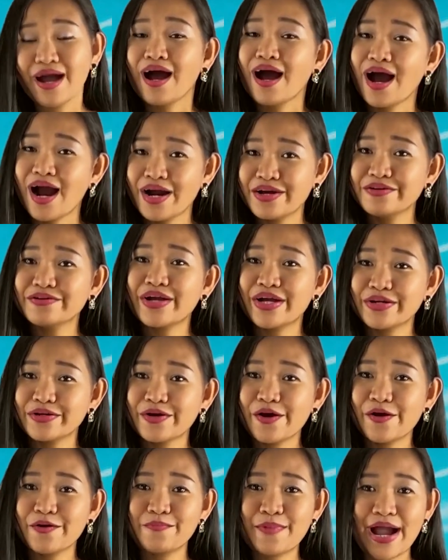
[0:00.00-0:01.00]
Are you gonna
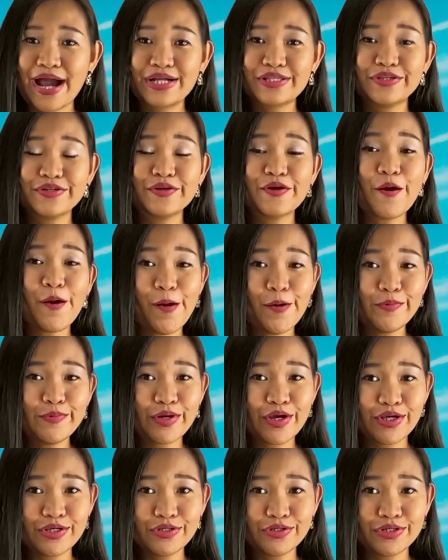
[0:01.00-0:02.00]
go back to your home
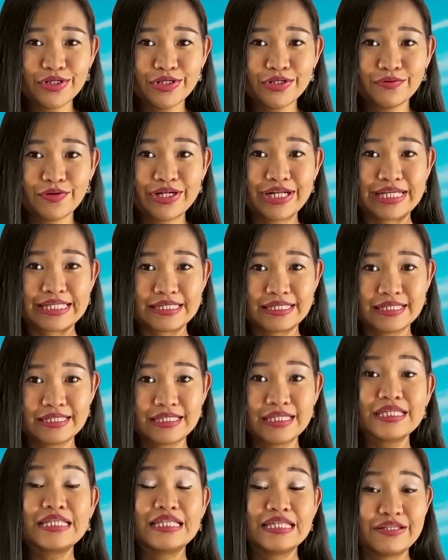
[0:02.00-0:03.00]
country to an
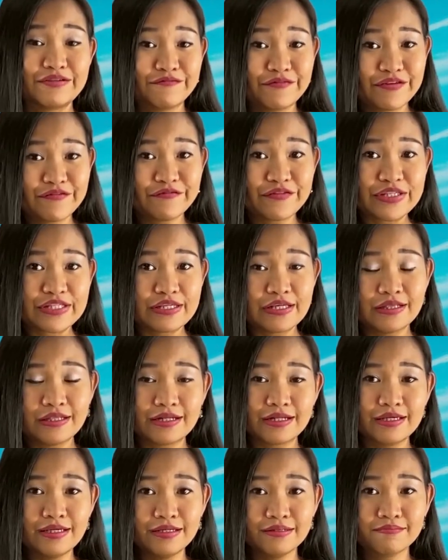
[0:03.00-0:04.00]
assisted living
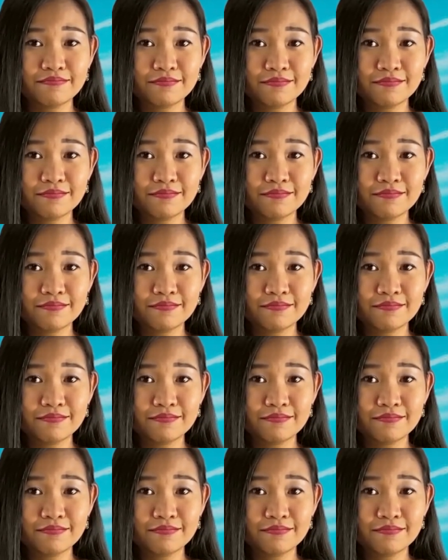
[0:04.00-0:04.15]
facility?